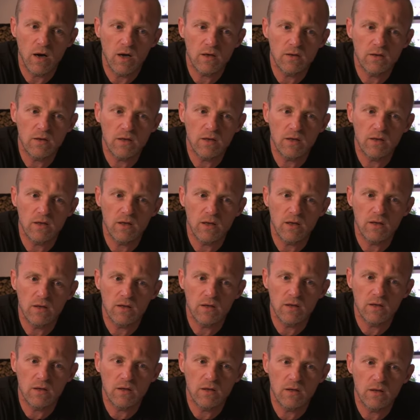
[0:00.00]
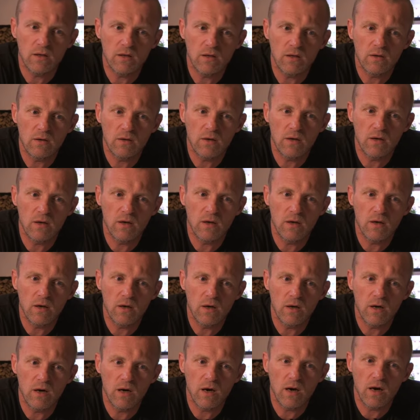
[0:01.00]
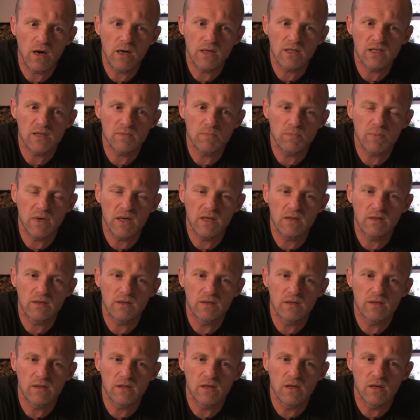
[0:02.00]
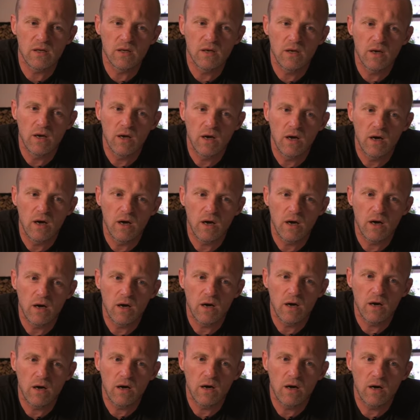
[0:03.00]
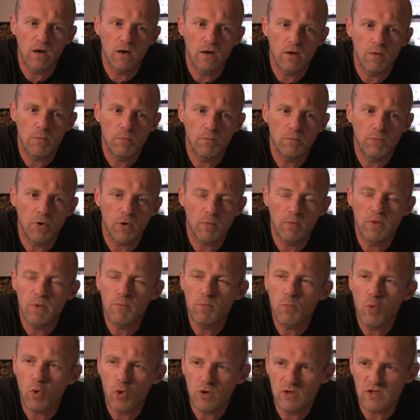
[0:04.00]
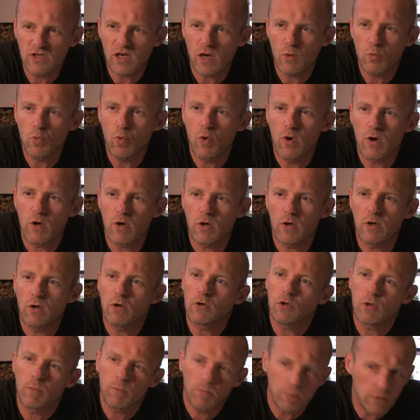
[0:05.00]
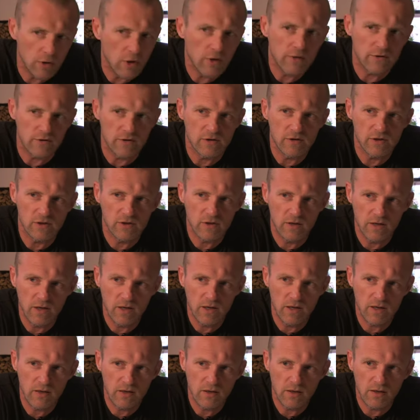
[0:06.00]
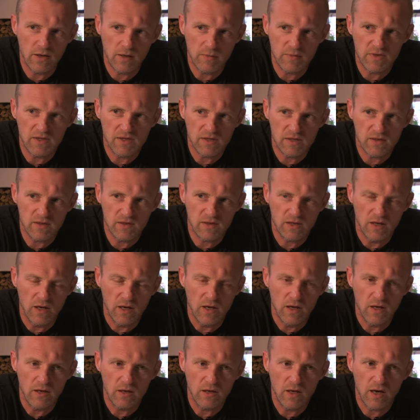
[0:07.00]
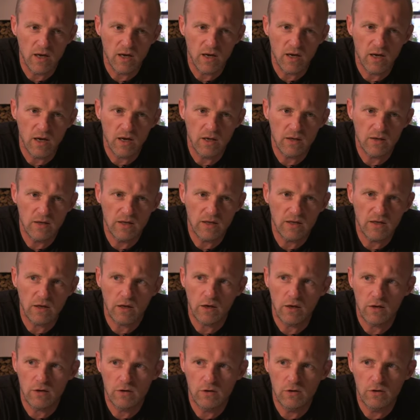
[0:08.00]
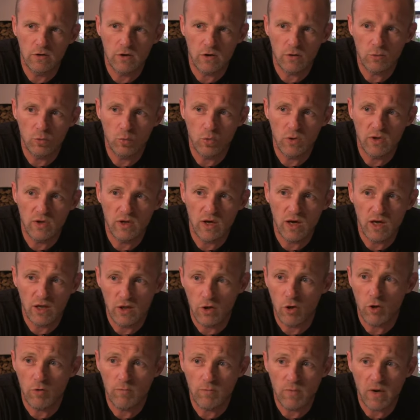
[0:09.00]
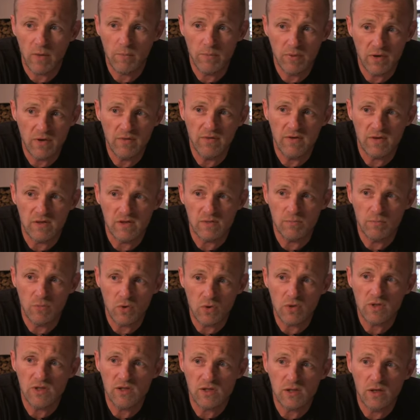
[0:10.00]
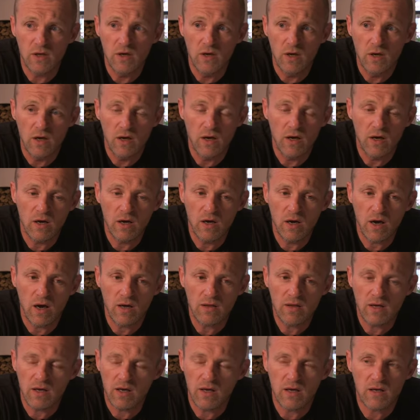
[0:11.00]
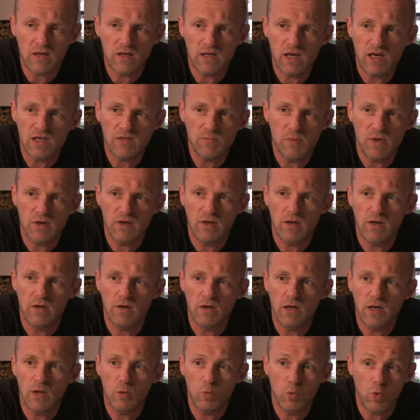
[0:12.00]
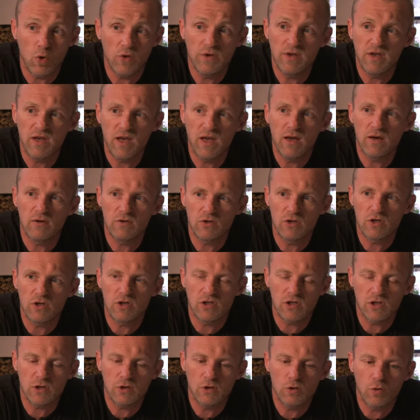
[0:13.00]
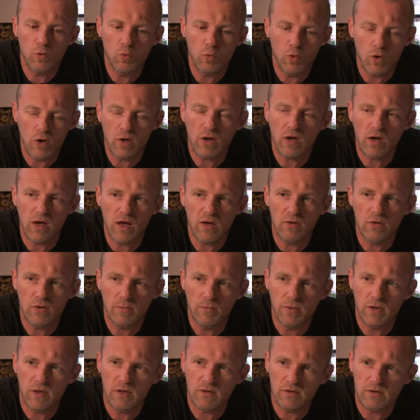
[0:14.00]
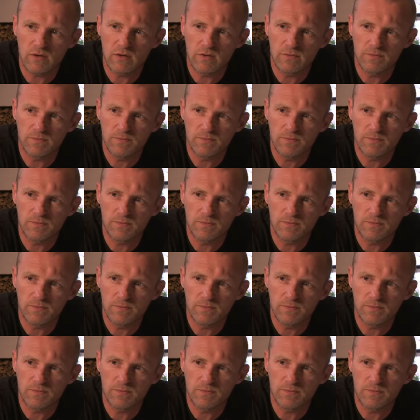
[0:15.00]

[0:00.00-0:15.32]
think that I spent probably more time working on the plot in Nemesis that I had done with any of my previous books. I think I spent nearly 1 year just working out the plot.